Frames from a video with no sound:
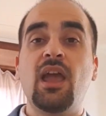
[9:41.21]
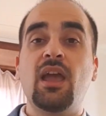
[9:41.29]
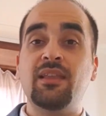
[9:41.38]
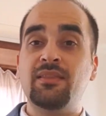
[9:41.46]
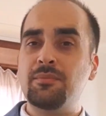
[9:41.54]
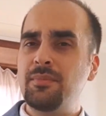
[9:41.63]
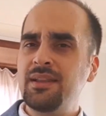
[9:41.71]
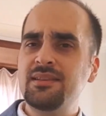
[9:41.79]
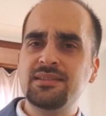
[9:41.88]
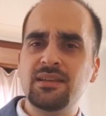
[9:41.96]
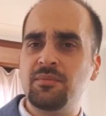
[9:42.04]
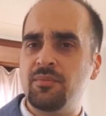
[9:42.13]
and the
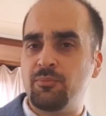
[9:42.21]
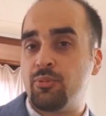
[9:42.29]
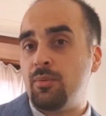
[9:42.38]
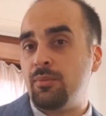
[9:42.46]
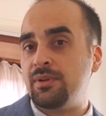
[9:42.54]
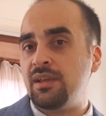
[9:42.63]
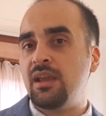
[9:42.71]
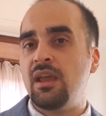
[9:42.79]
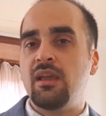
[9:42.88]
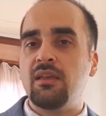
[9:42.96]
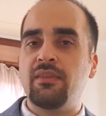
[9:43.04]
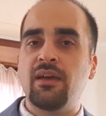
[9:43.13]
medicine probably
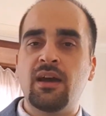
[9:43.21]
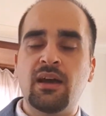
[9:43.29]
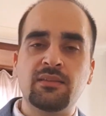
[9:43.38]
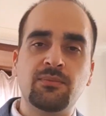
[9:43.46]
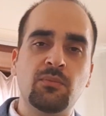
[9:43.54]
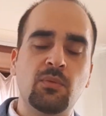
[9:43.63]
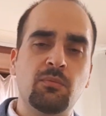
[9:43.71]
that